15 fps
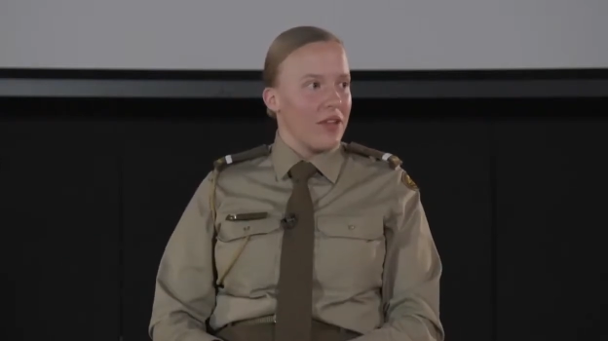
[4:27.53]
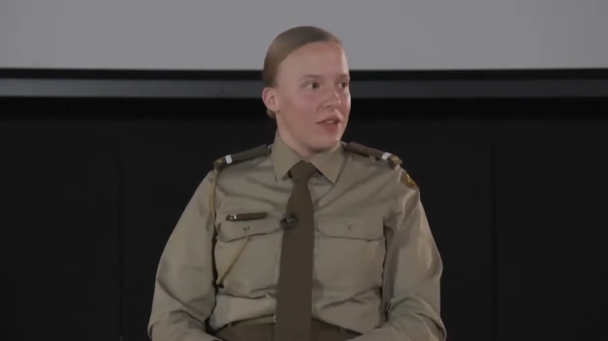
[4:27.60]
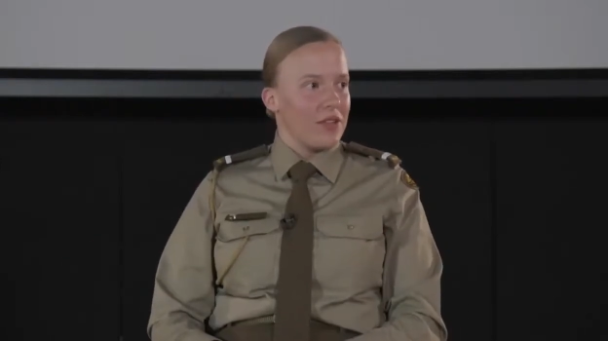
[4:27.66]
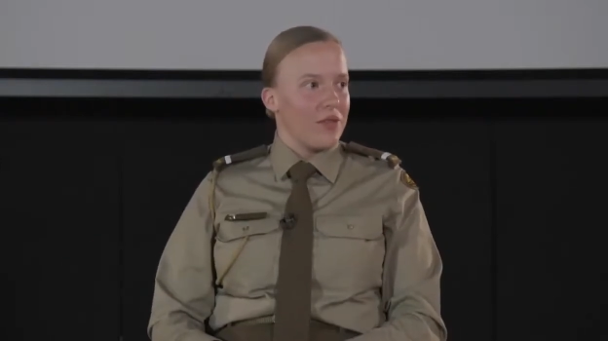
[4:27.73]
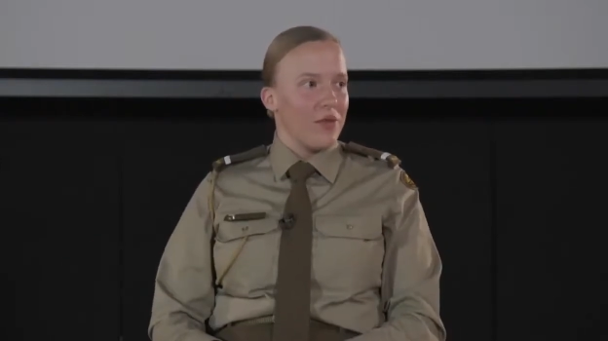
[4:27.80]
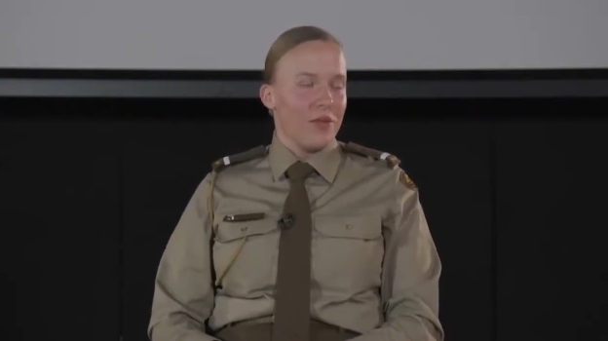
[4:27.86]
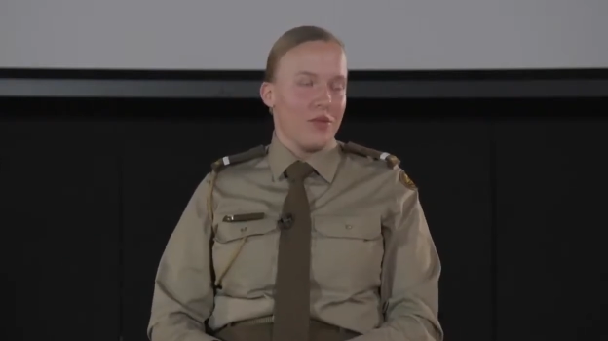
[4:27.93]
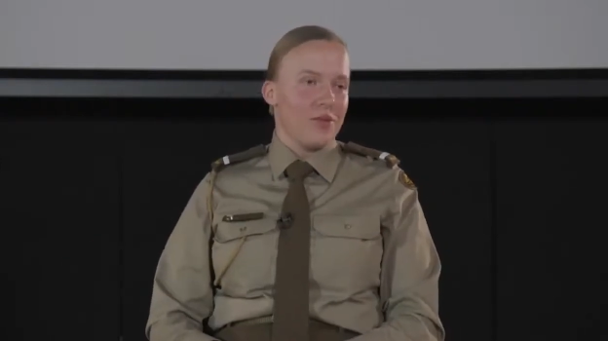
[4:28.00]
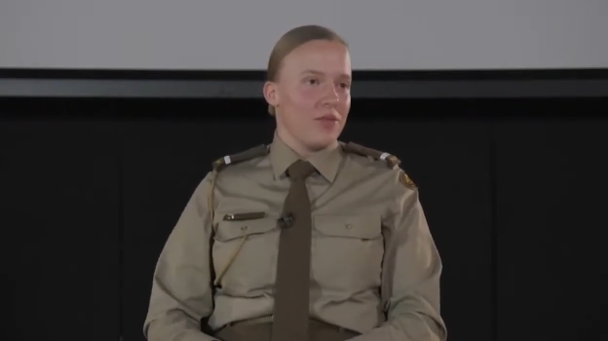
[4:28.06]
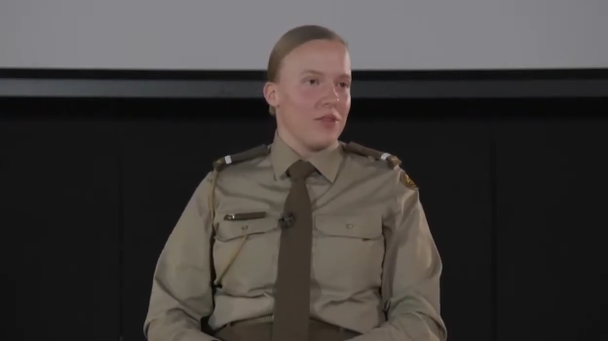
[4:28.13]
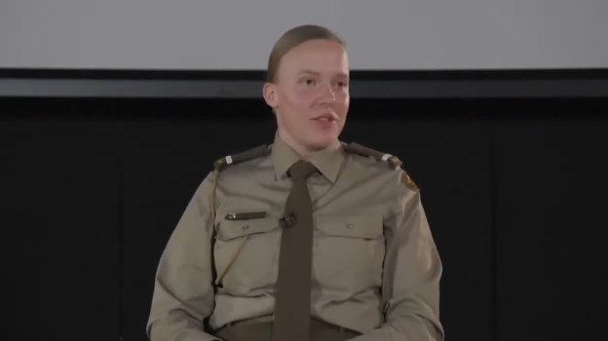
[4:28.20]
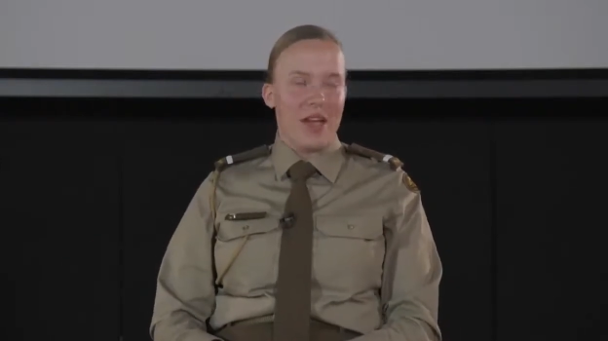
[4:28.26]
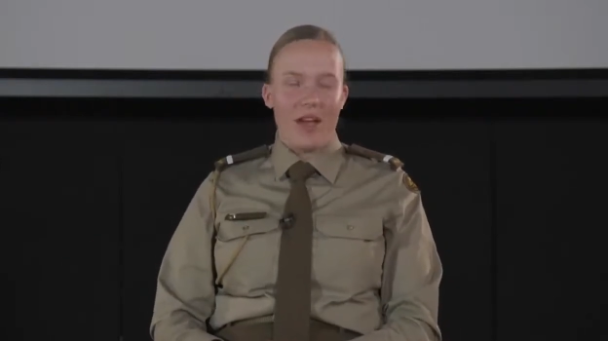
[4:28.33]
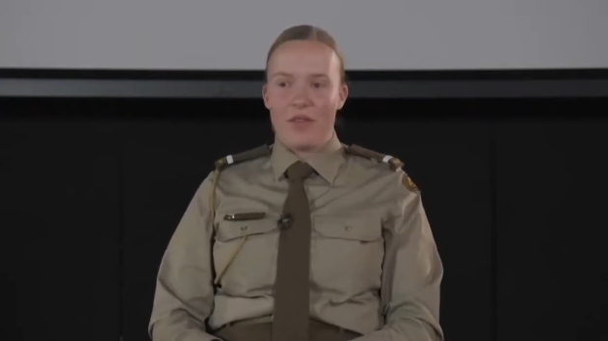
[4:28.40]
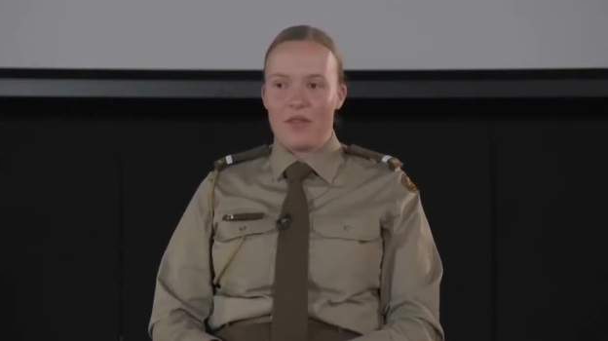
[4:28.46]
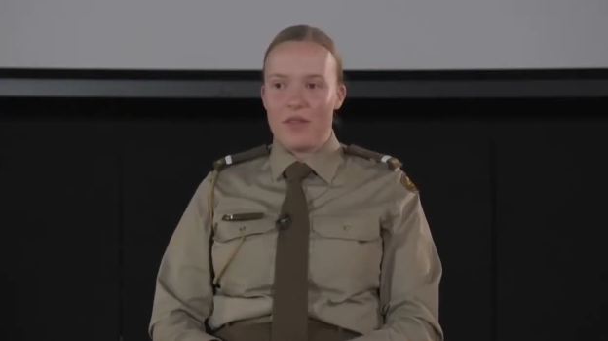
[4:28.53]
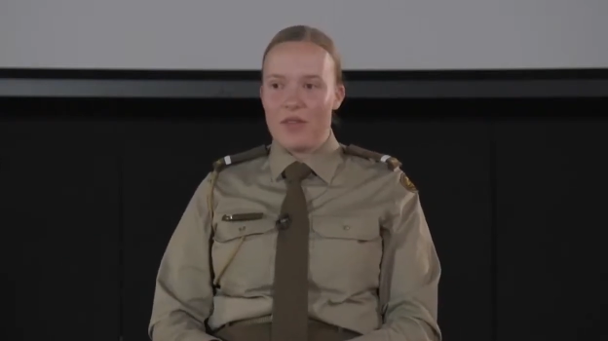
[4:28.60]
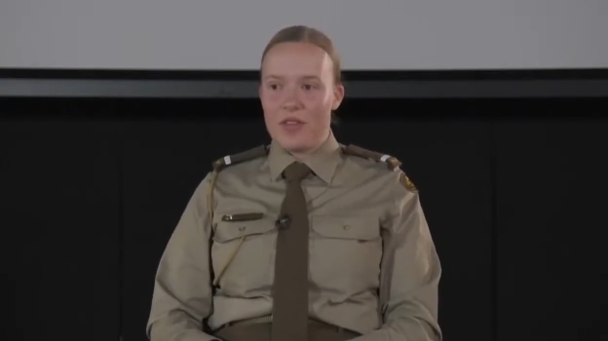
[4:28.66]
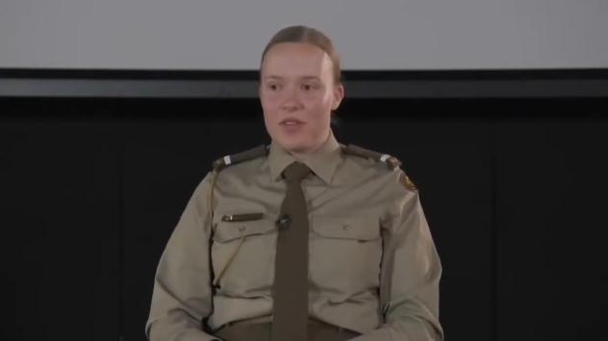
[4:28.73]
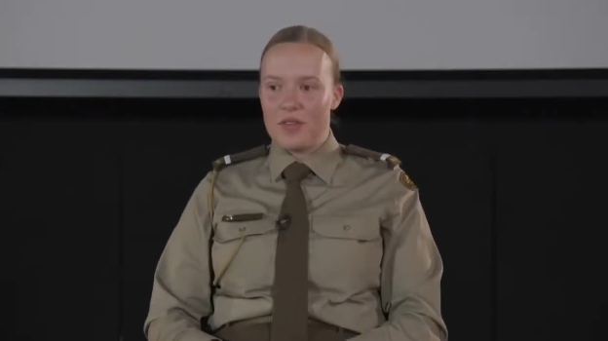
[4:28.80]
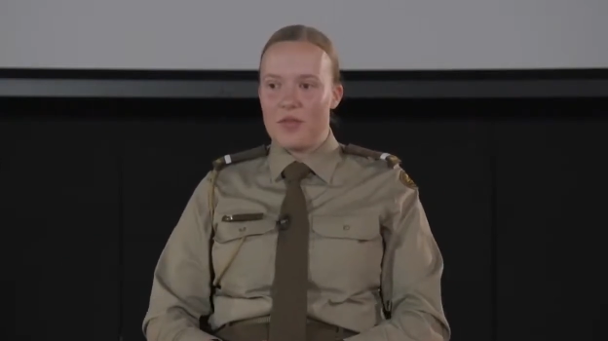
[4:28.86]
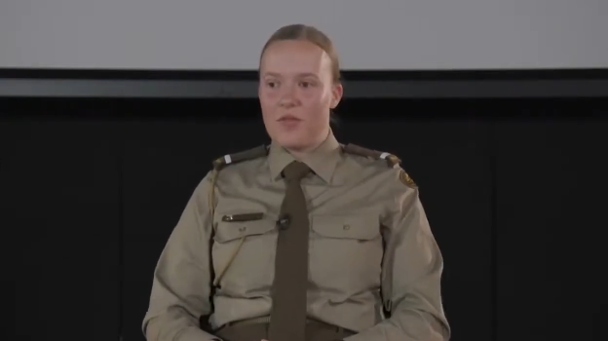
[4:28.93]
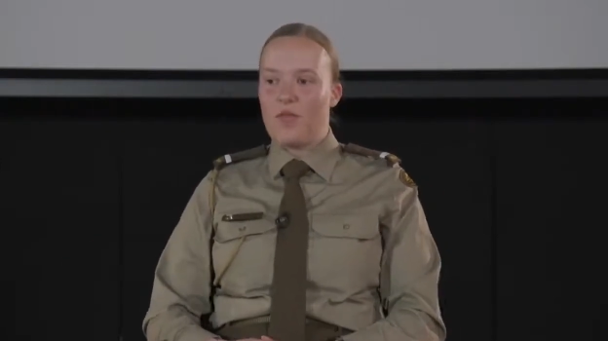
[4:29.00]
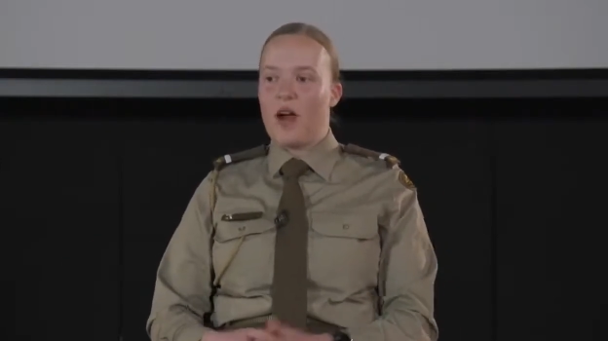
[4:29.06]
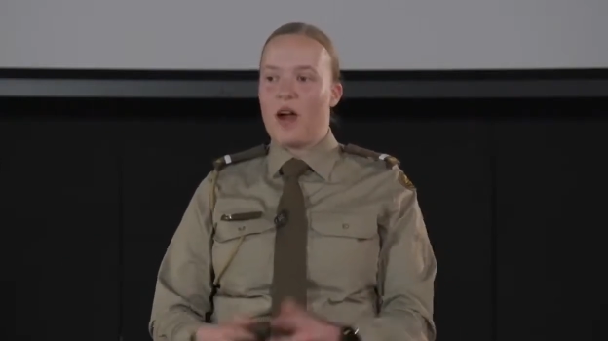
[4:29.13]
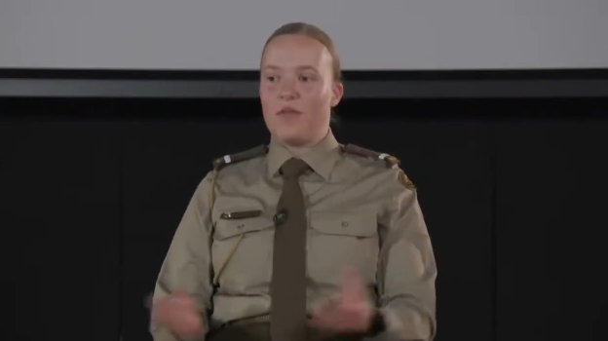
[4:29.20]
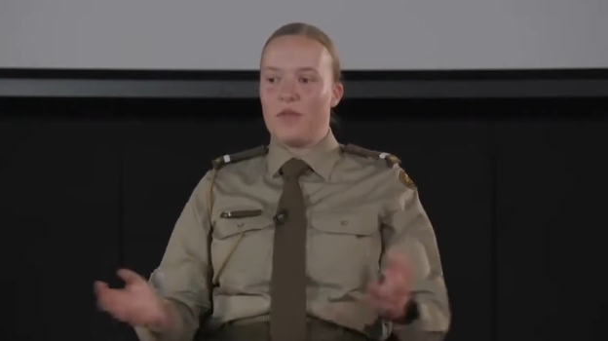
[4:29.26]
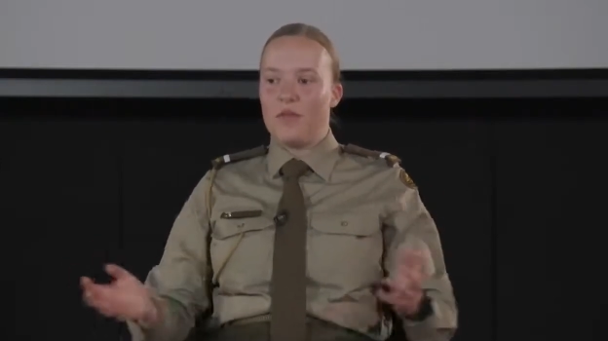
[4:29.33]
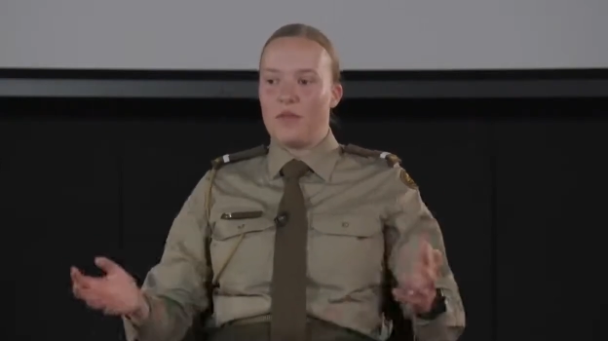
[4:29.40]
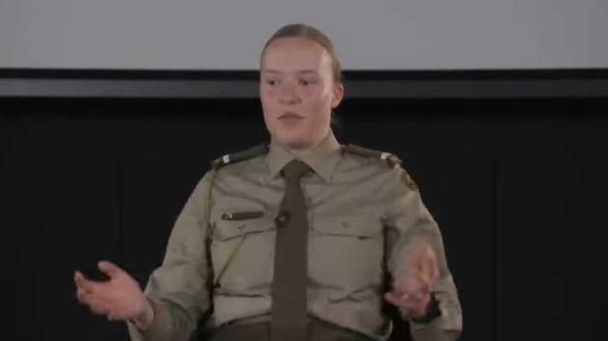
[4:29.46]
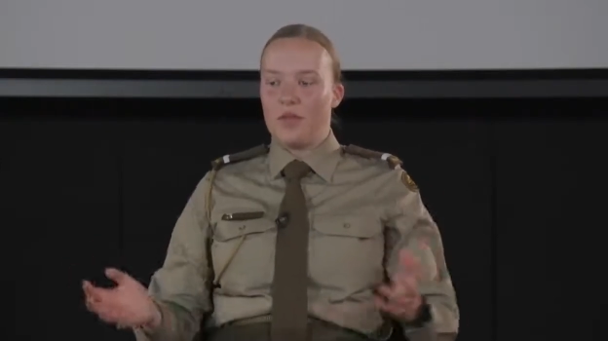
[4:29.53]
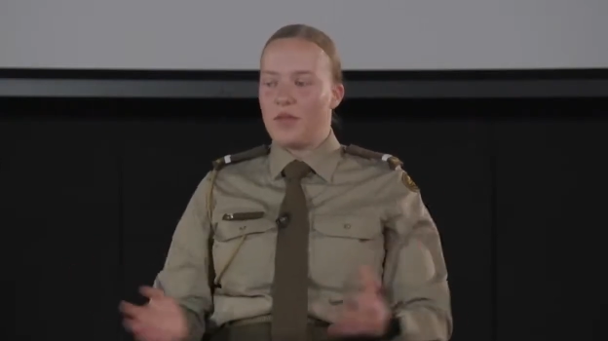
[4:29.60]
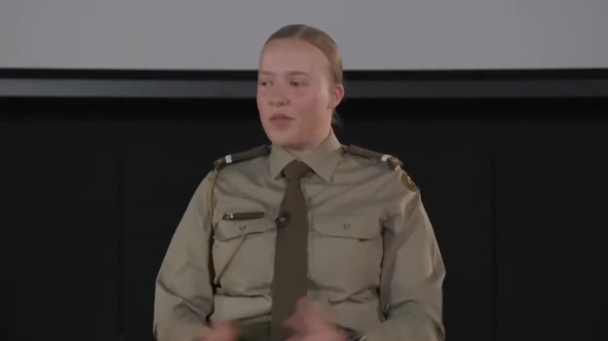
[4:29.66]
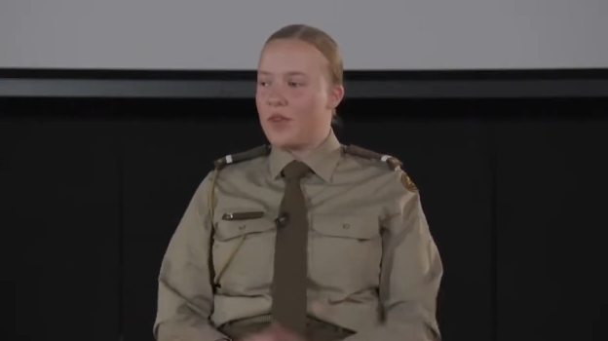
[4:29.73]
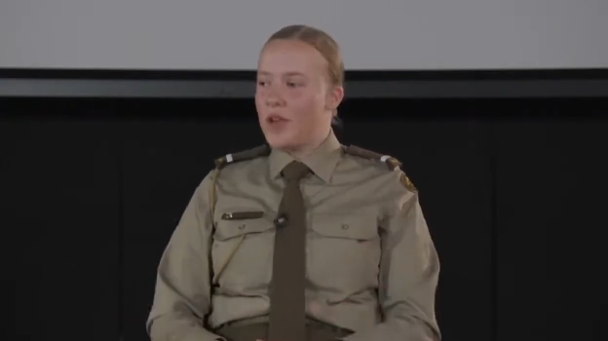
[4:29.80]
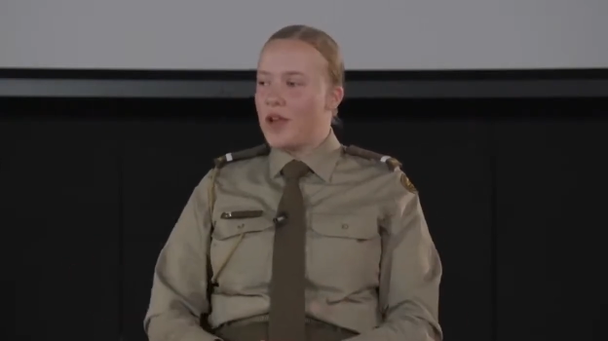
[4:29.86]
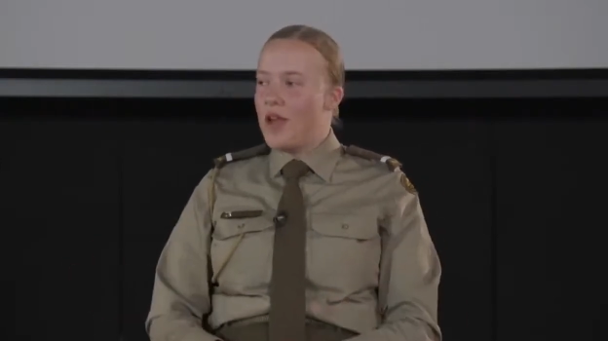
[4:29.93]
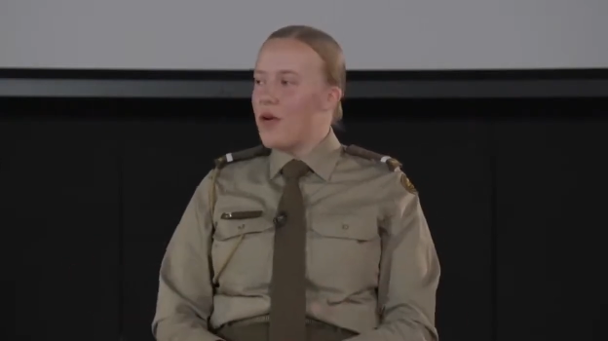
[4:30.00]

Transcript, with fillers: Like it's awesome just to have this wide view of